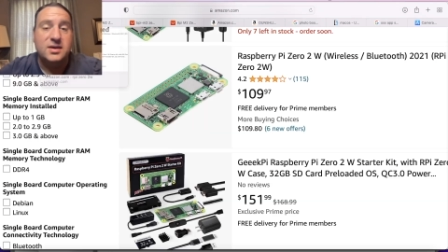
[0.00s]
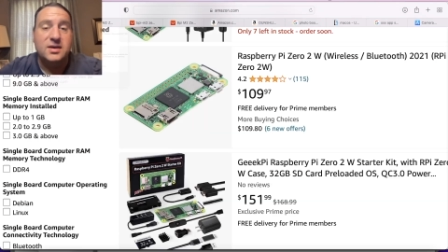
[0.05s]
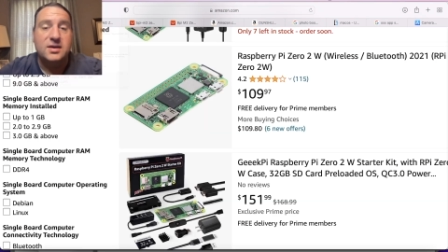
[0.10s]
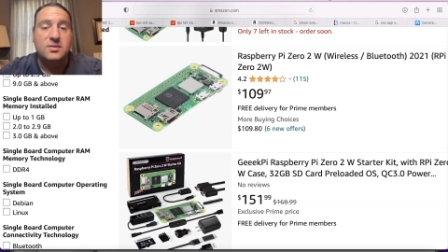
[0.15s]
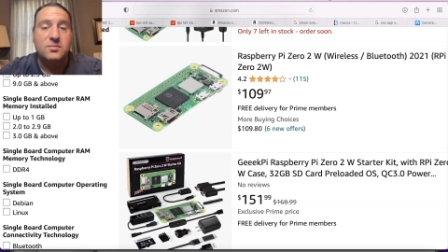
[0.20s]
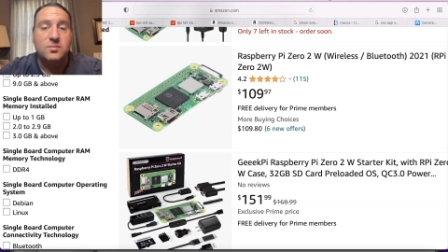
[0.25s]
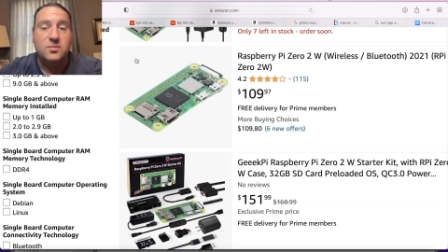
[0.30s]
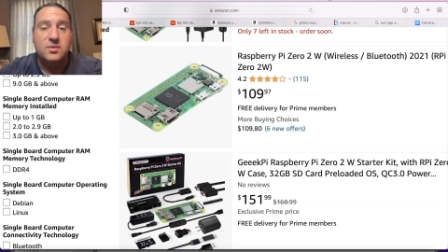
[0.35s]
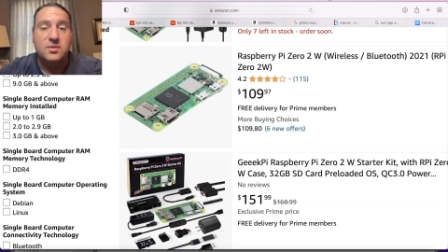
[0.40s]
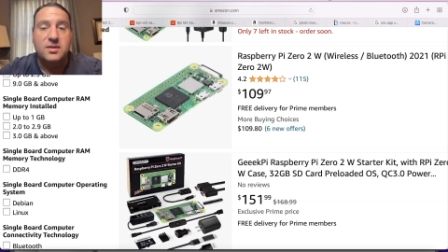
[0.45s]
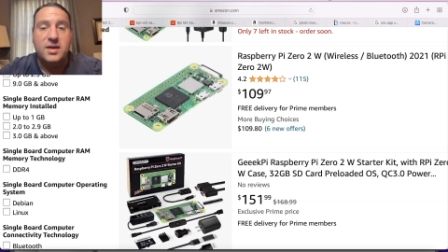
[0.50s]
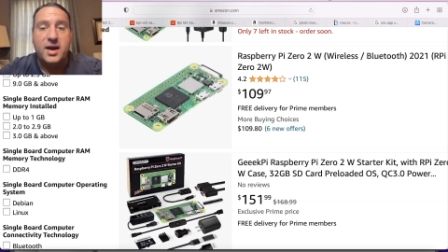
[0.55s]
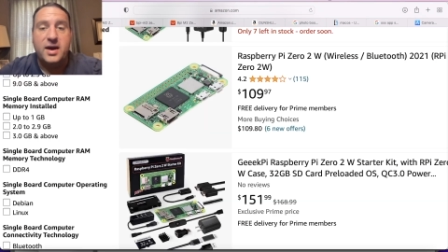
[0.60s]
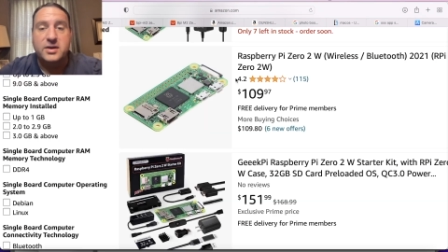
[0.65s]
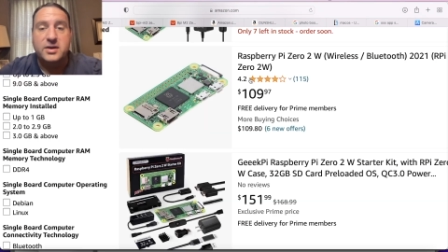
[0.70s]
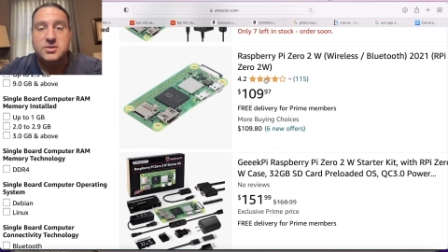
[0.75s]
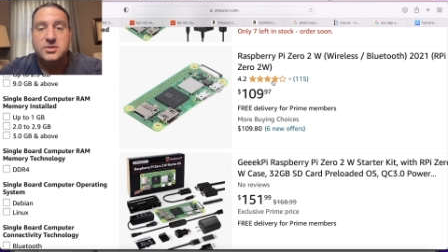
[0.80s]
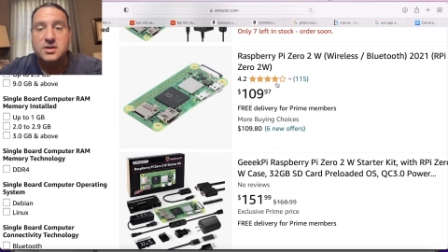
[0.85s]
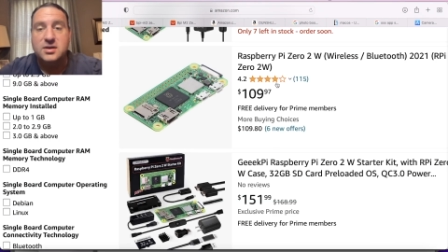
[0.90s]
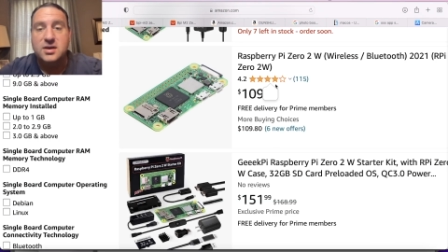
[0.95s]
it will
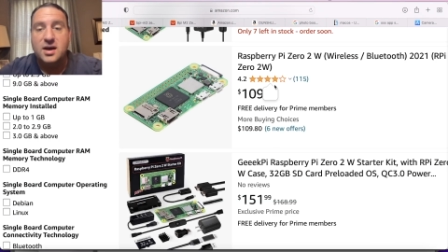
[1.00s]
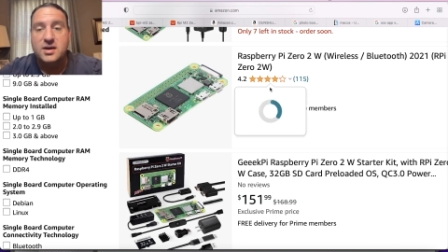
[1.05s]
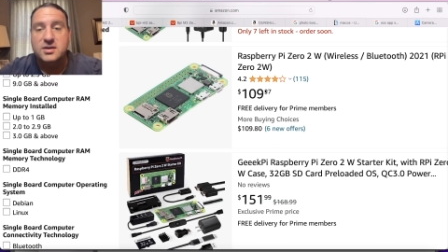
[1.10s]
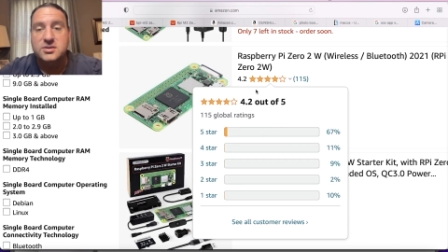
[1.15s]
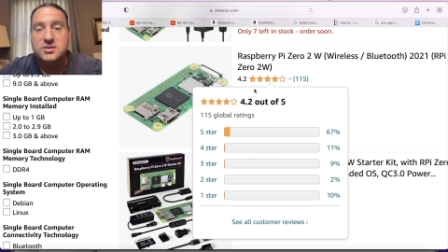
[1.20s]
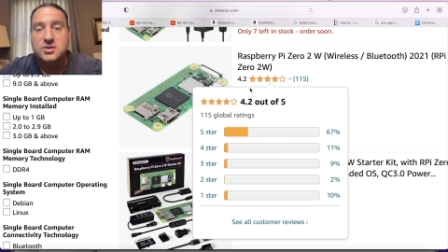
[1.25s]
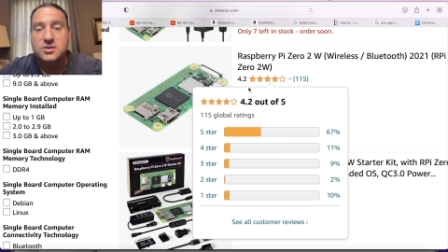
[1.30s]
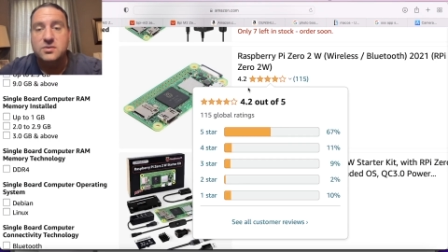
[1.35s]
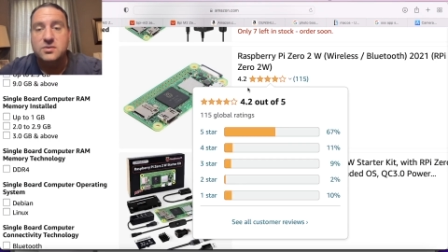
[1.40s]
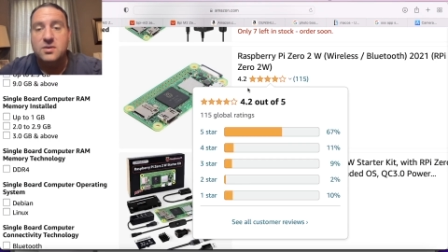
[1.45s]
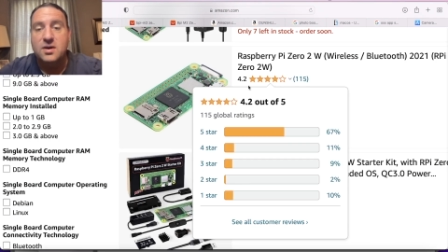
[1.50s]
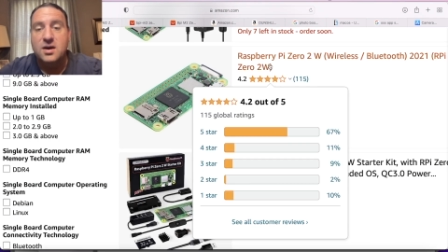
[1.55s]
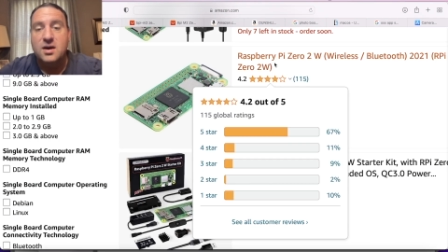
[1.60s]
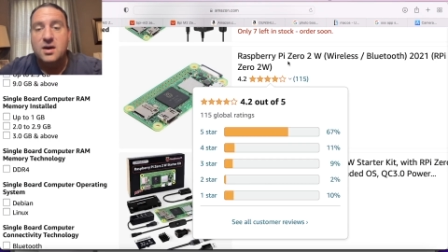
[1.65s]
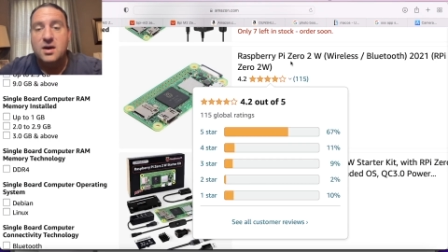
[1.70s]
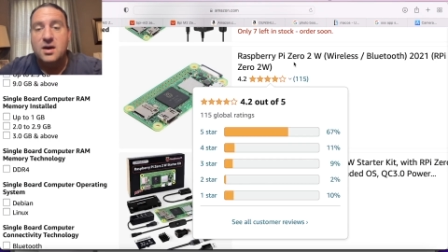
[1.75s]
actually cost you